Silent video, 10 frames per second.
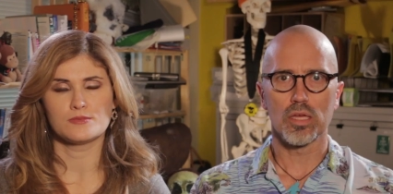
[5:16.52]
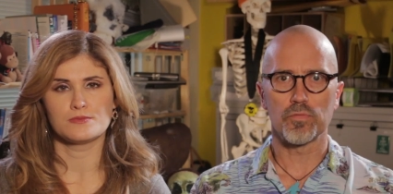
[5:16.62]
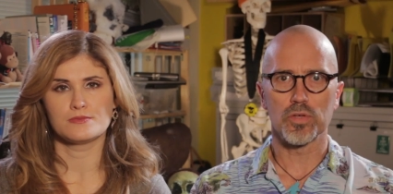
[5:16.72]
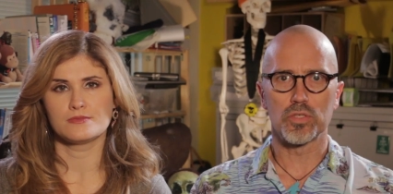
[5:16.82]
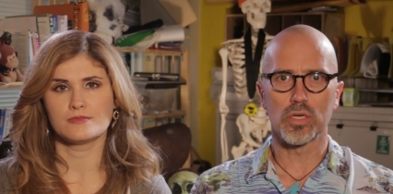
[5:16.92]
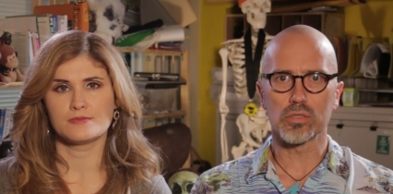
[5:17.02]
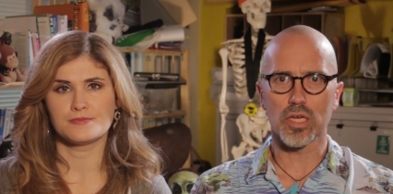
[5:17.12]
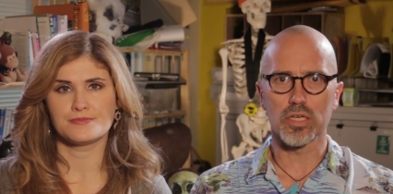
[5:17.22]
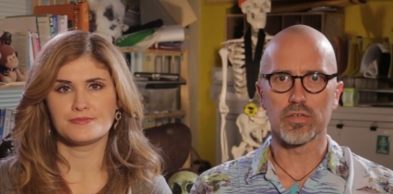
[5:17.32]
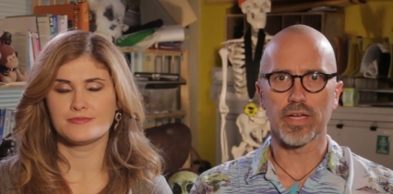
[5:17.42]
Speaker 1: If you don't
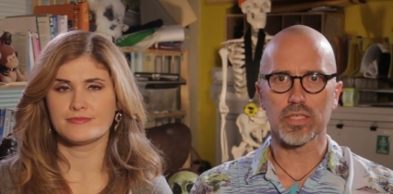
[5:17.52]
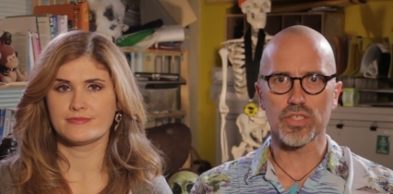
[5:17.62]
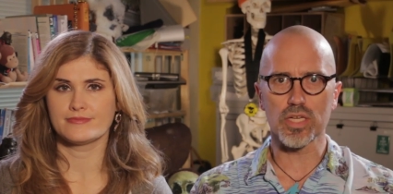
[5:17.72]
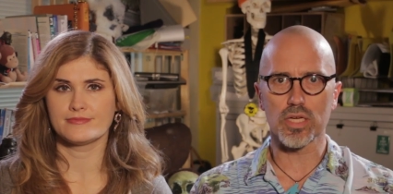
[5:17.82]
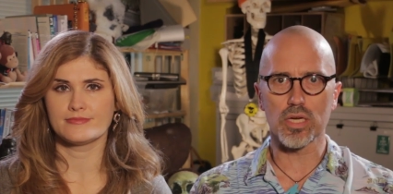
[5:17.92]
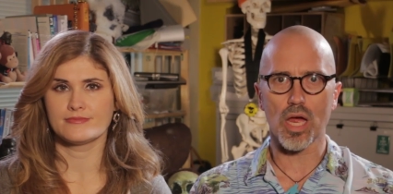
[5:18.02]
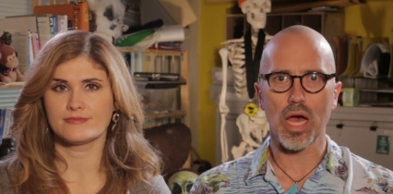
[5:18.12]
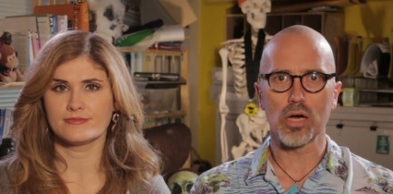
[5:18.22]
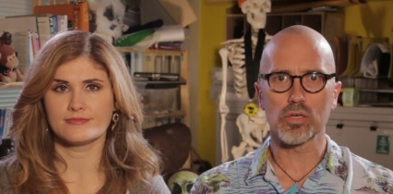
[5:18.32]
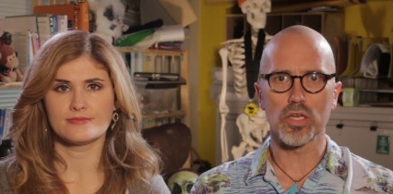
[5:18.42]
get your vaccine,
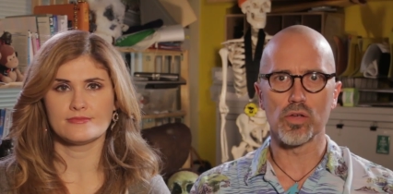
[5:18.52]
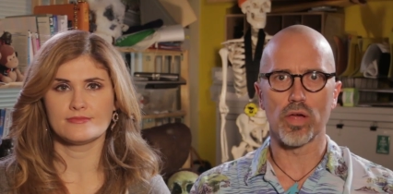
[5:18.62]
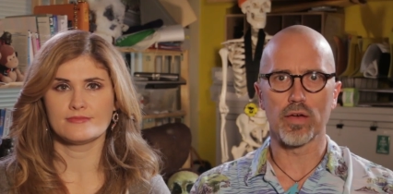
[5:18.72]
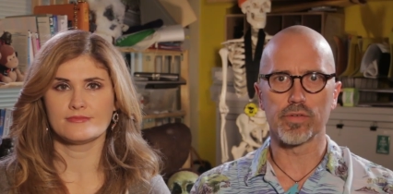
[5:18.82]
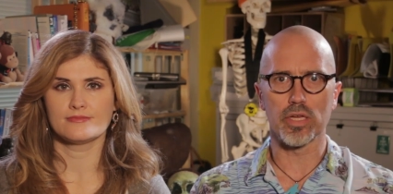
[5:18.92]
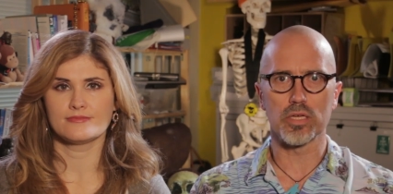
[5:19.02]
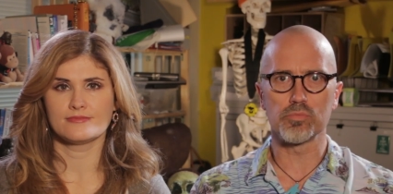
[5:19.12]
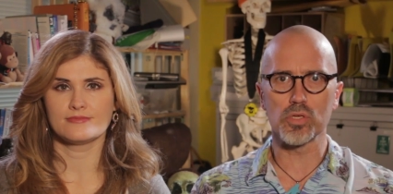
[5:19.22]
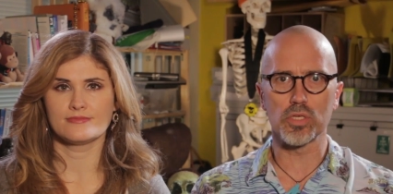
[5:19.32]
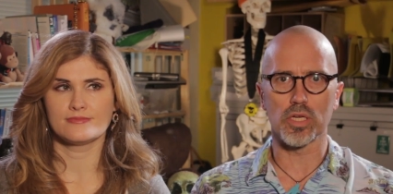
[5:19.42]
how can you have any
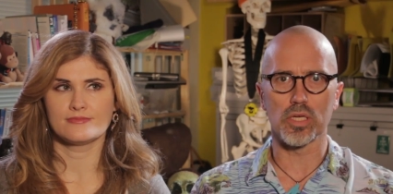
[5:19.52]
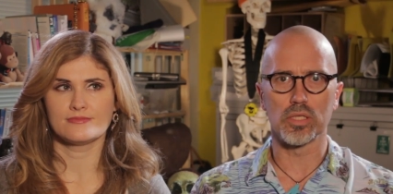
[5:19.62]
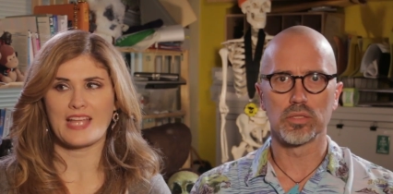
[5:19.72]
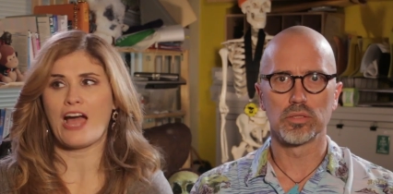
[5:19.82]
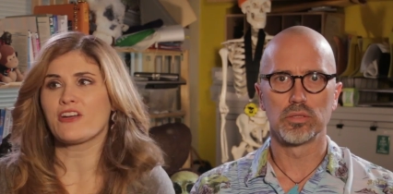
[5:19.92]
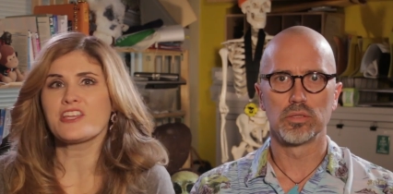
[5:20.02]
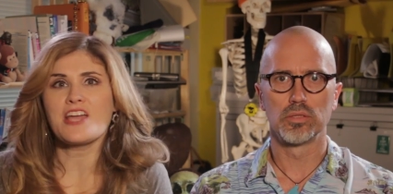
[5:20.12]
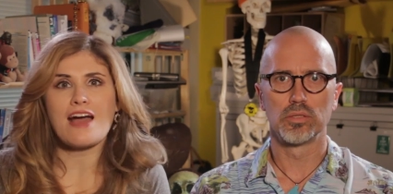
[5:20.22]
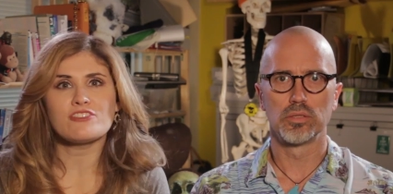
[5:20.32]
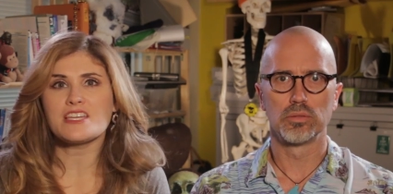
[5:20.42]
immunity?
Speaker 2: How can you
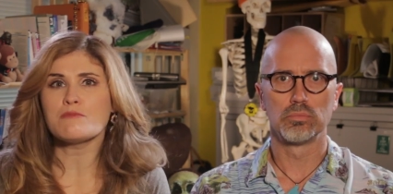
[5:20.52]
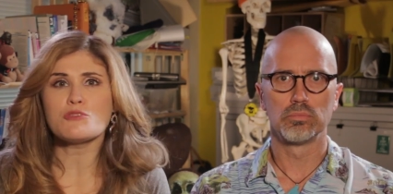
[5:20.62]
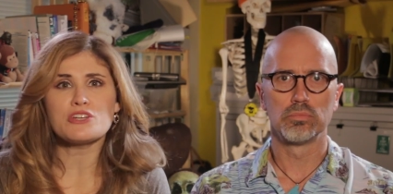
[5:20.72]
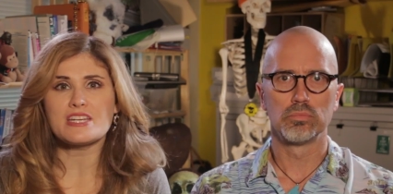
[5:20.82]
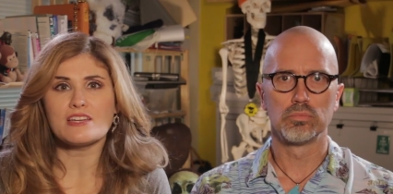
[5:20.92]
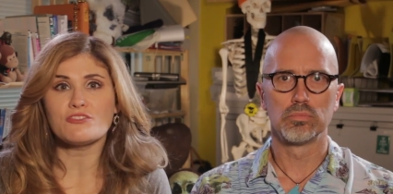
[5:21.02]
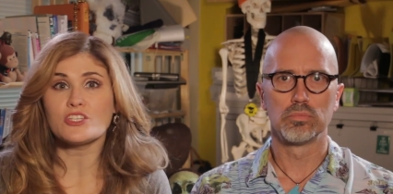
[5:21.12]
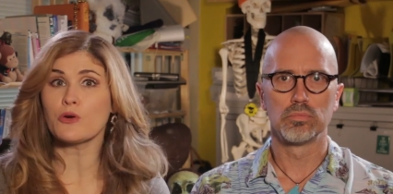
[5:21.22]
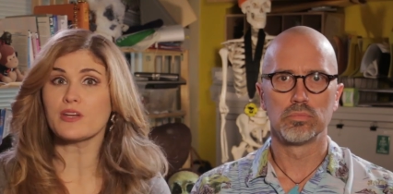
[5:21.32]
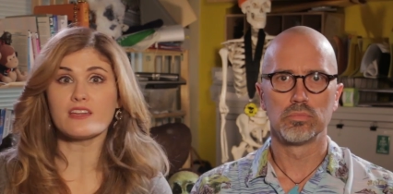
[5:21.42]
have any immunity if you
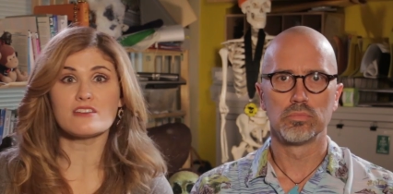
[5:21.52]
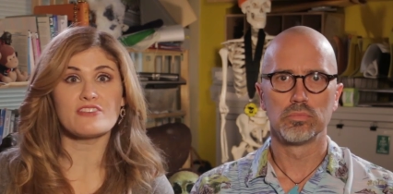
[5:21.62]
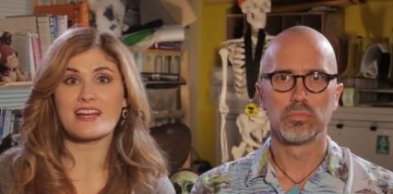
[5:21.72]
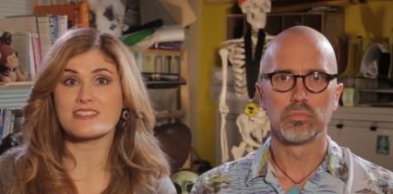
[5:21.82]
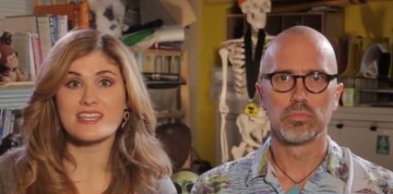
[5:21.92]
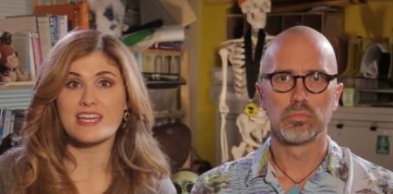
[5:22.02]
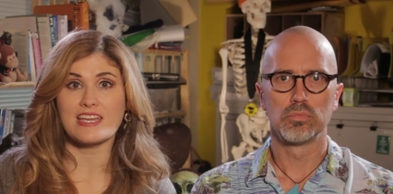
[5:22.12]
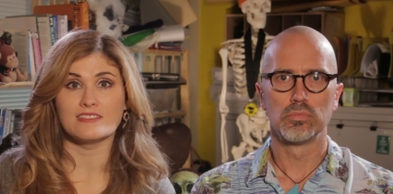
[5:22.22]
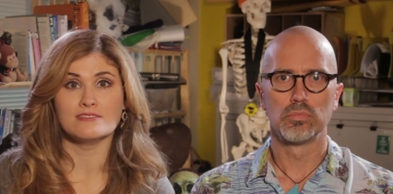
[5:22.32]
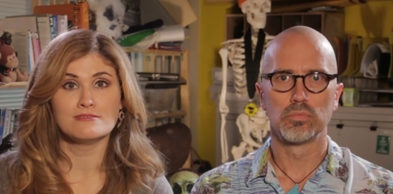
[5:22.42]
don't get your
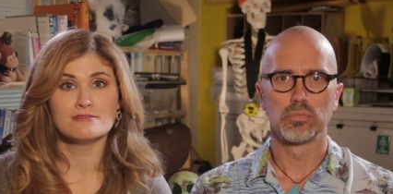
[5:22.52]
vaccine?